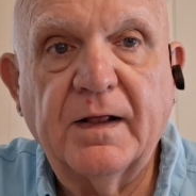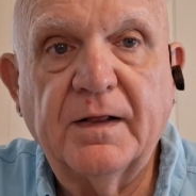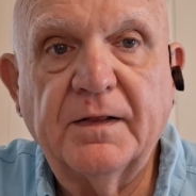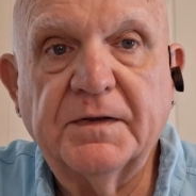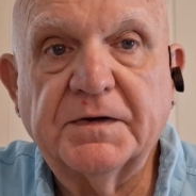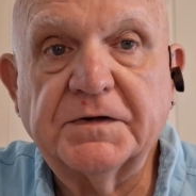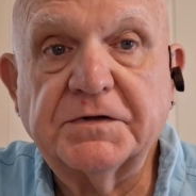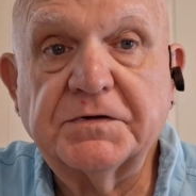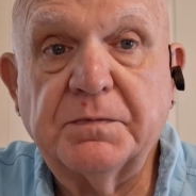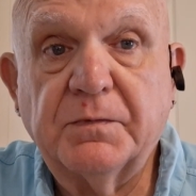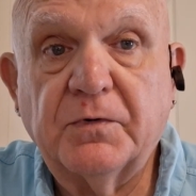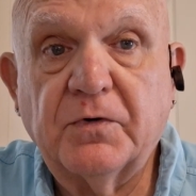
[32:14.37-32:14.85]

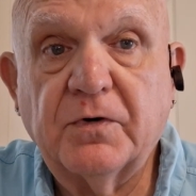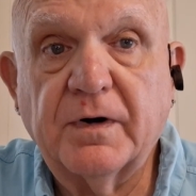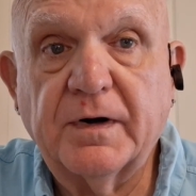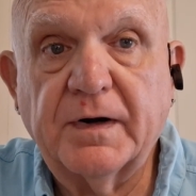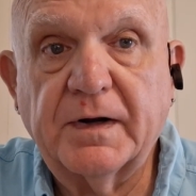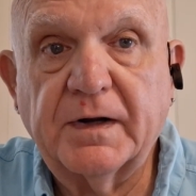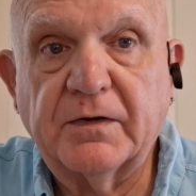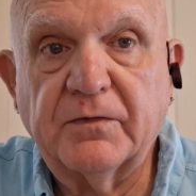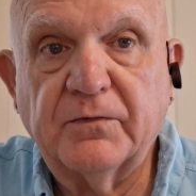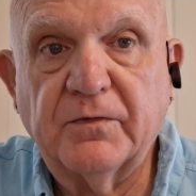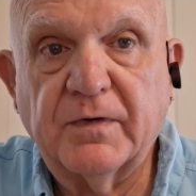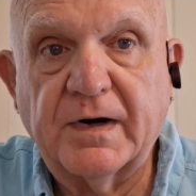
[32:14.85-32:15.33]
this
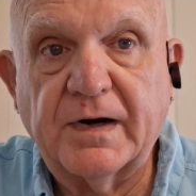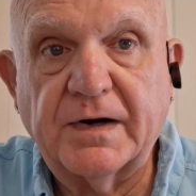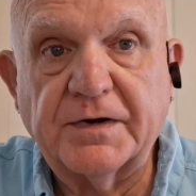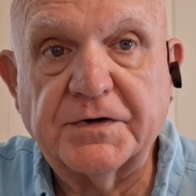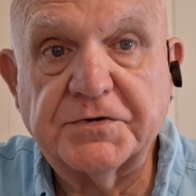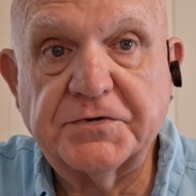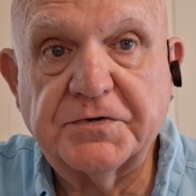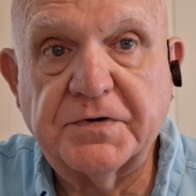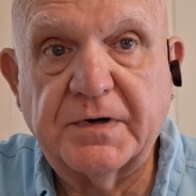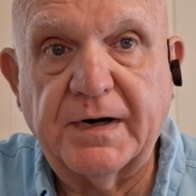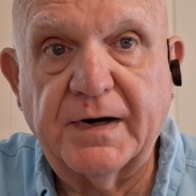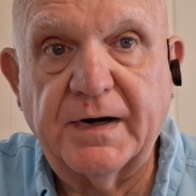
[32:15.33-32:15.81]
morning when I was
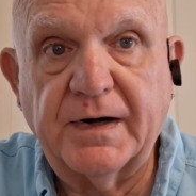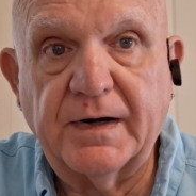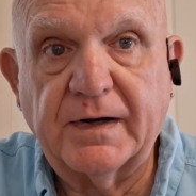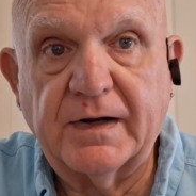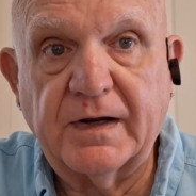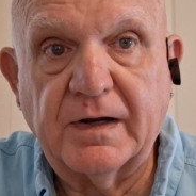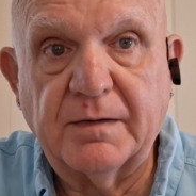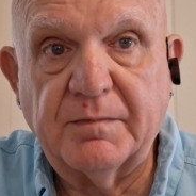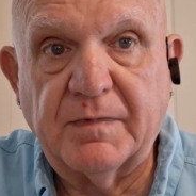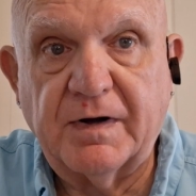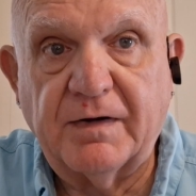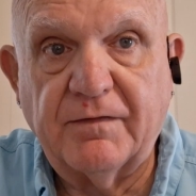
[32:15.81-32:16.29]
trying to
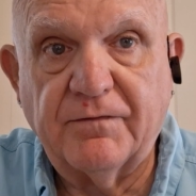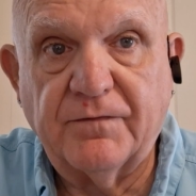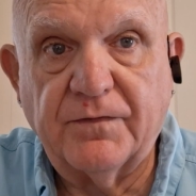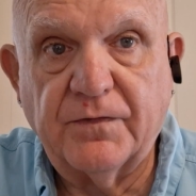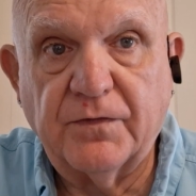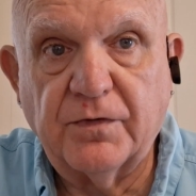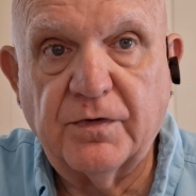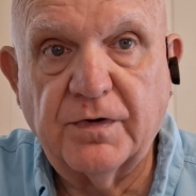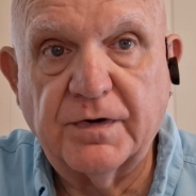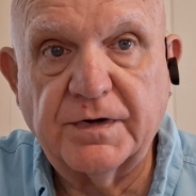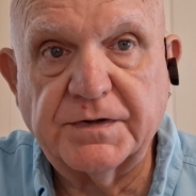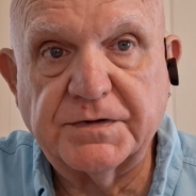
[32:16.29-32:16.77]
get my
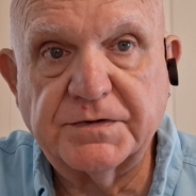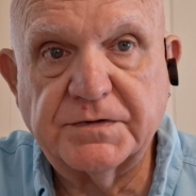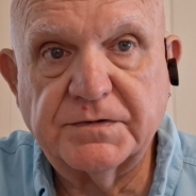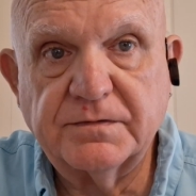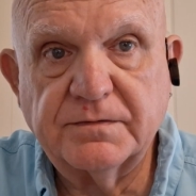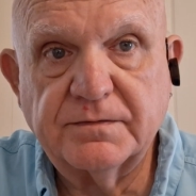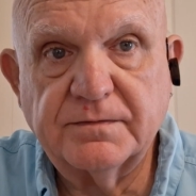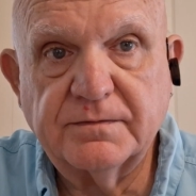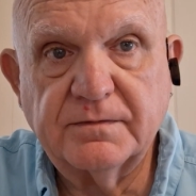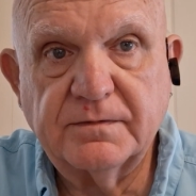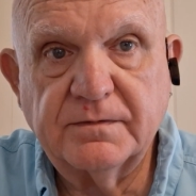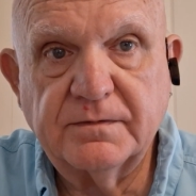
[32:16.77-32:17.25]
voice